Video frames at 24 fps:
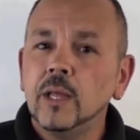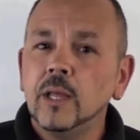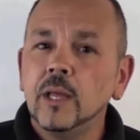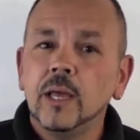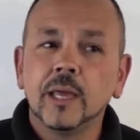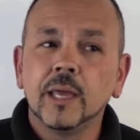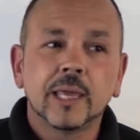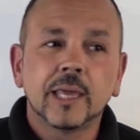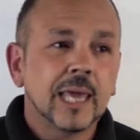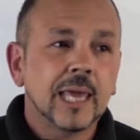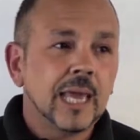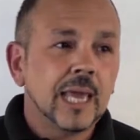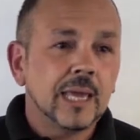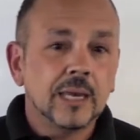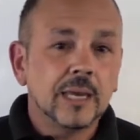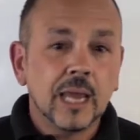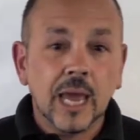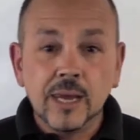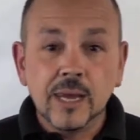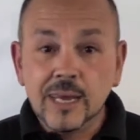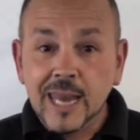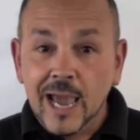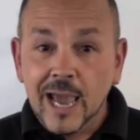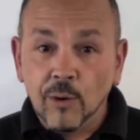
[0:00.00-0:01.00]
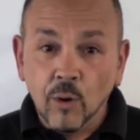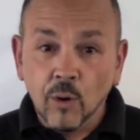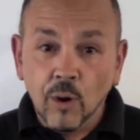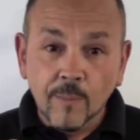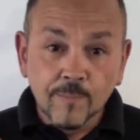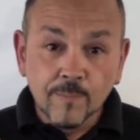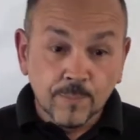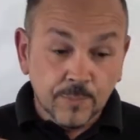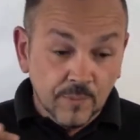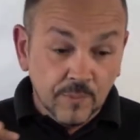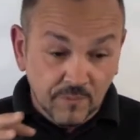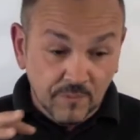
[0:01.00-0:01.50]
Okay, and now
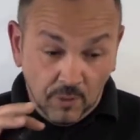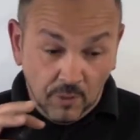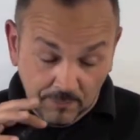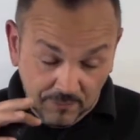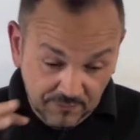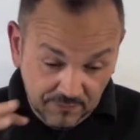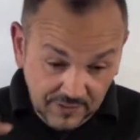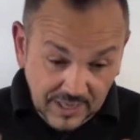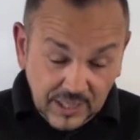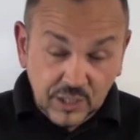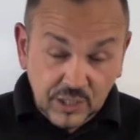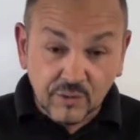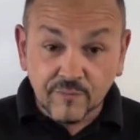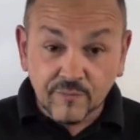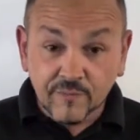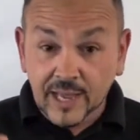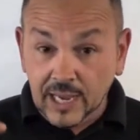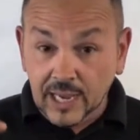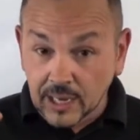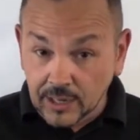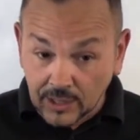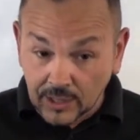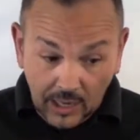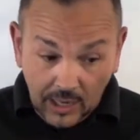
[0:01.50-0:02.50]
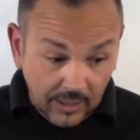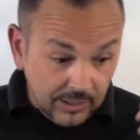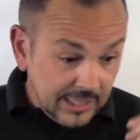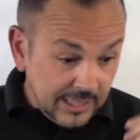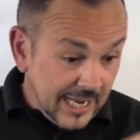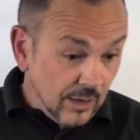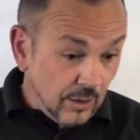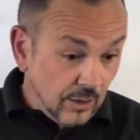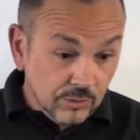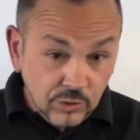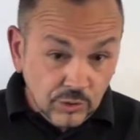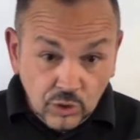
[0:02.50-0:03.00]
I'm thinking of that, and
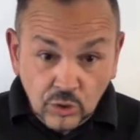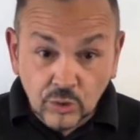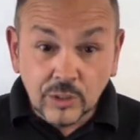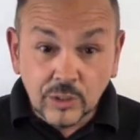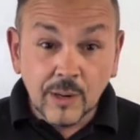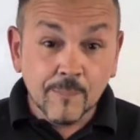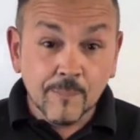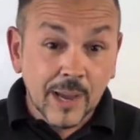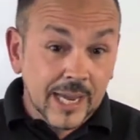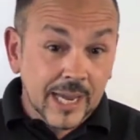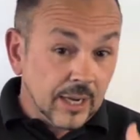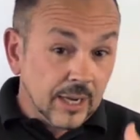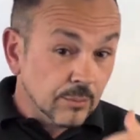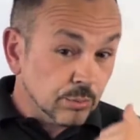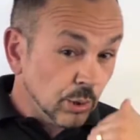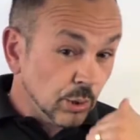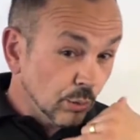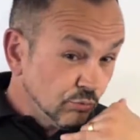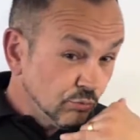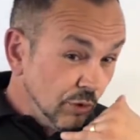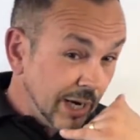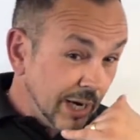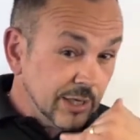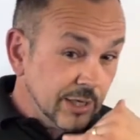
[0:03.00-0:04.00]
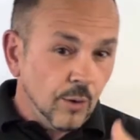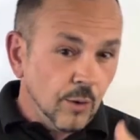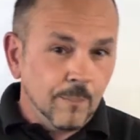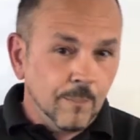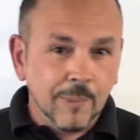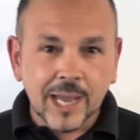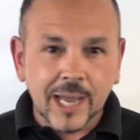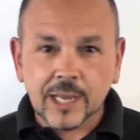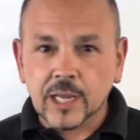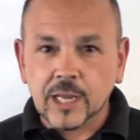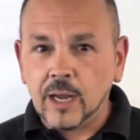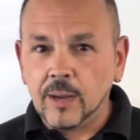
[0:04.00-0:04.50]
yeah, I'm doing backup, so radio
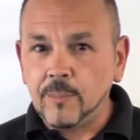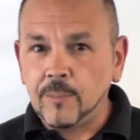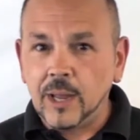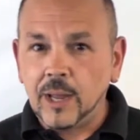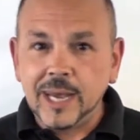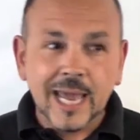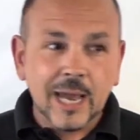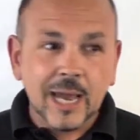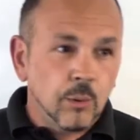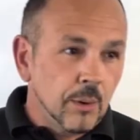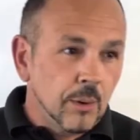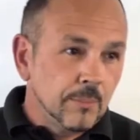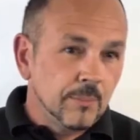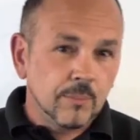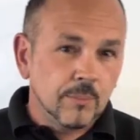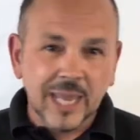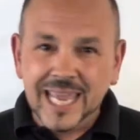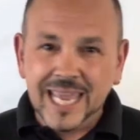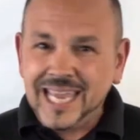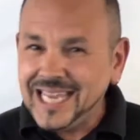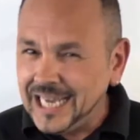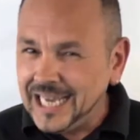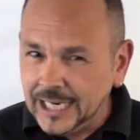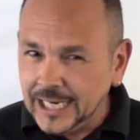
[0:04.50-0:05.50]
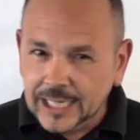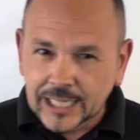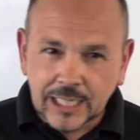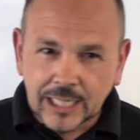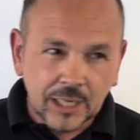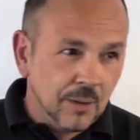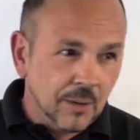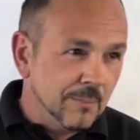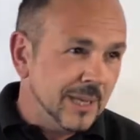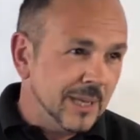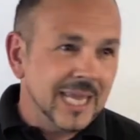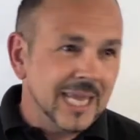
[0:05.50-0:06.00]
backup, and now I'm Ian.
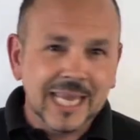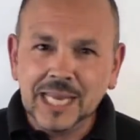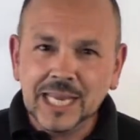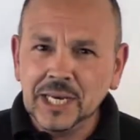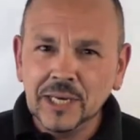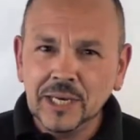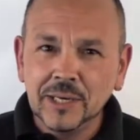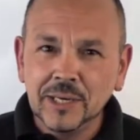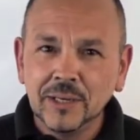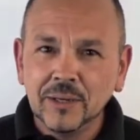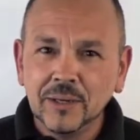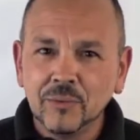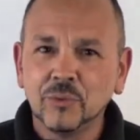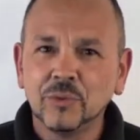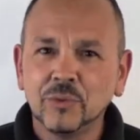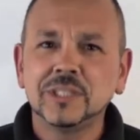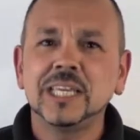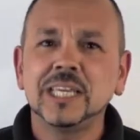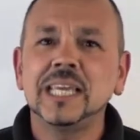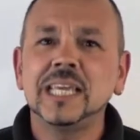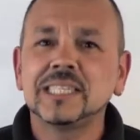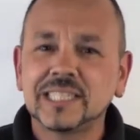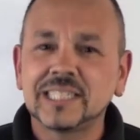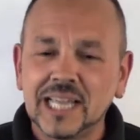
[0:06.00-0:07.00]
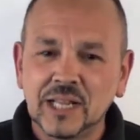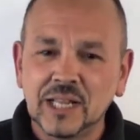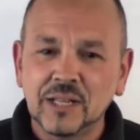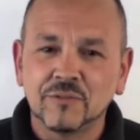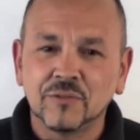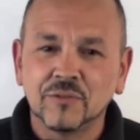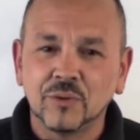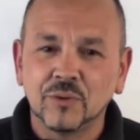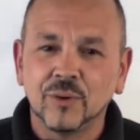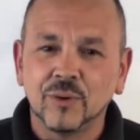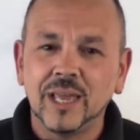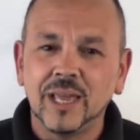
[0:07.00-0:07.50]
I'm Ian. What does E stand
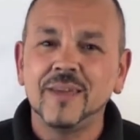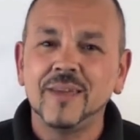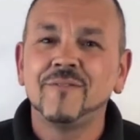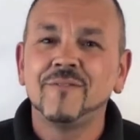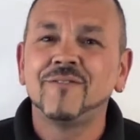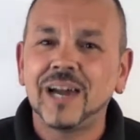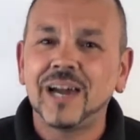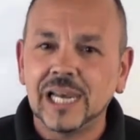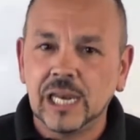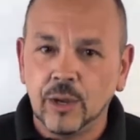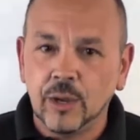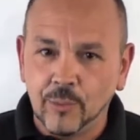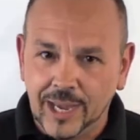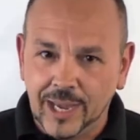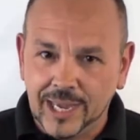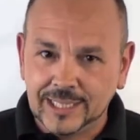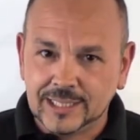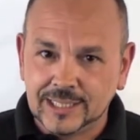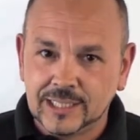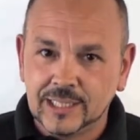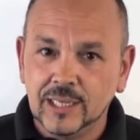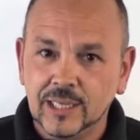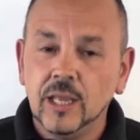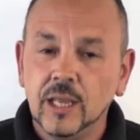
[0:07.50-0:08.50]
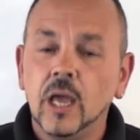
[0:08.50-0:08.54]
for? Evaluate.